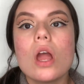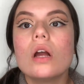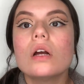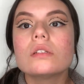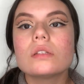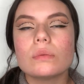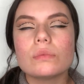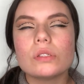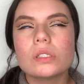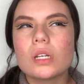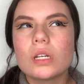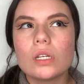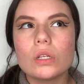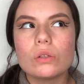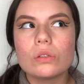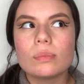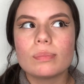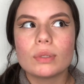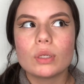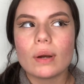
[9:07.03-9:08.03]
so I'm just gonna
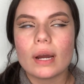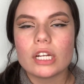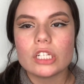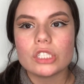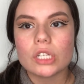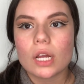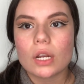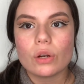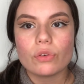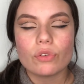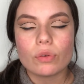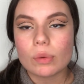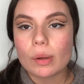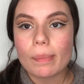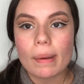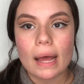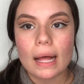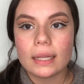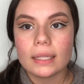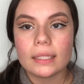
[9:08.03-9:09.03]
use blue eyeshadow from a
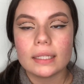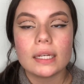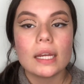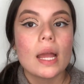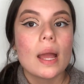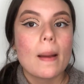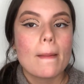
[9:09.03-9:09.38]
palette.